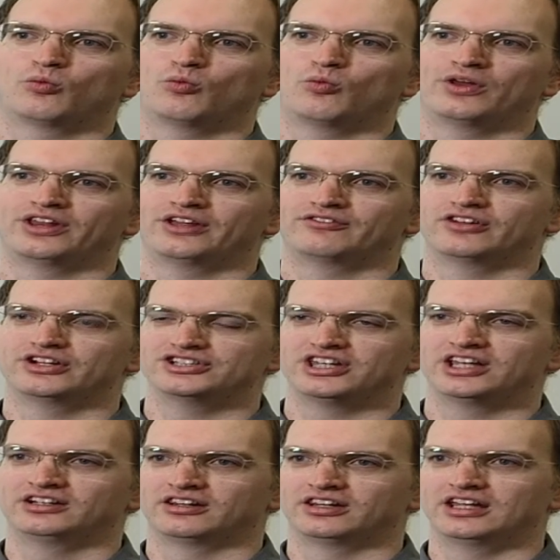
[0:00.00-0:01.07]
when they've reached
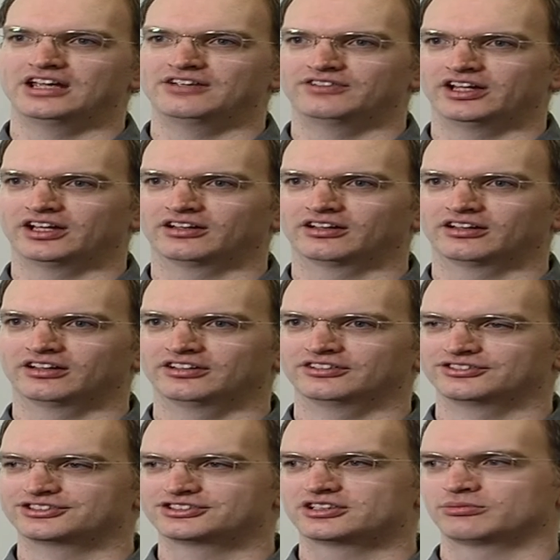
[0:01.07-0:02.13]
the end of the evening,
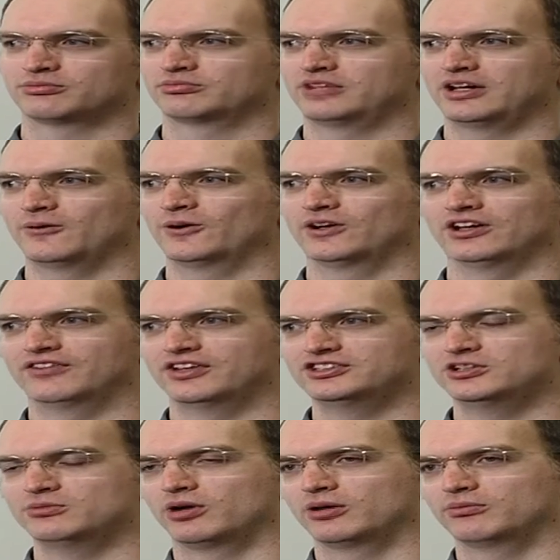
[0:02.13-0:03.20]
and some networking
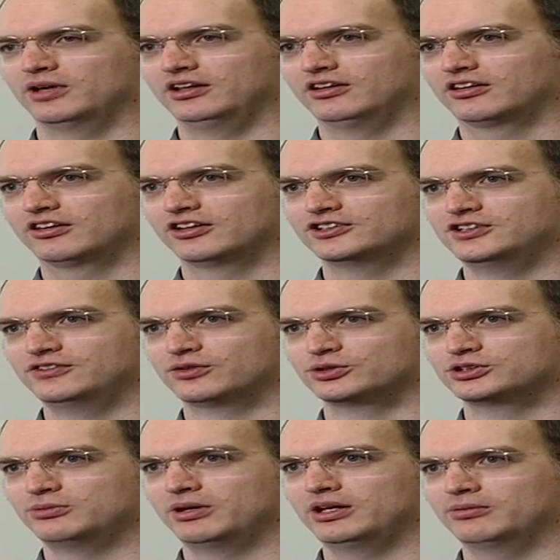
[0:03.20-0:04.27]
events you might meet 30,
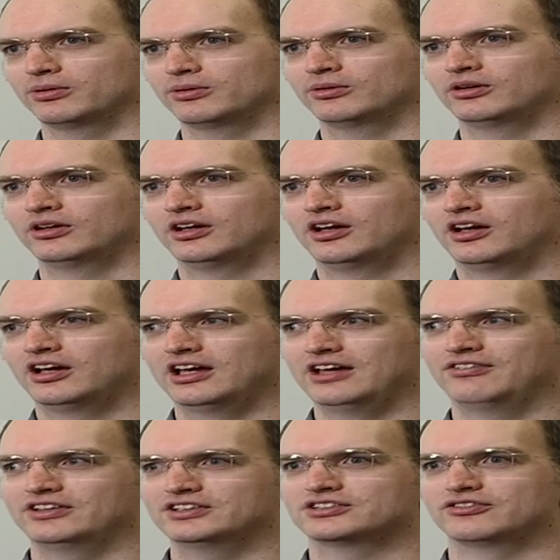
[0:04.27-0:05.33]
40 people
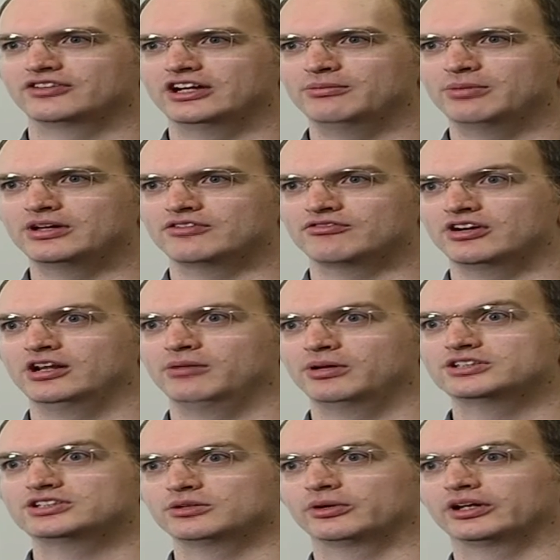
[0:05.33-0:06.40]
if it's a really
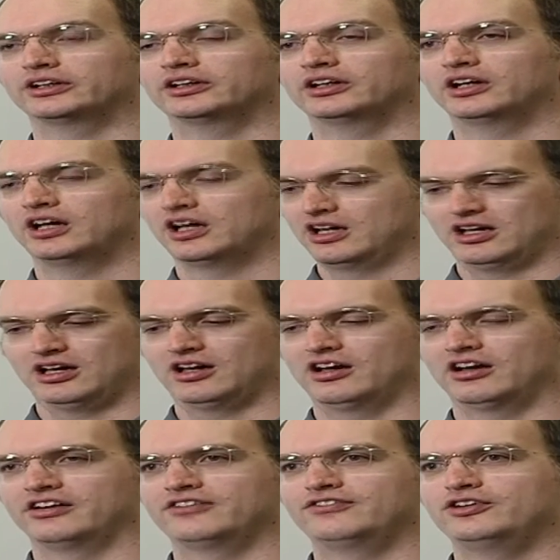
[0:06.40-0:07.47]
busy one,
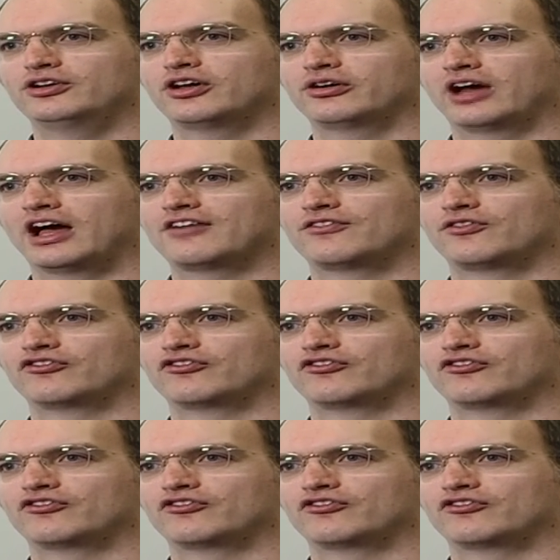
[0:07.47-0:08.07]
and if you don't have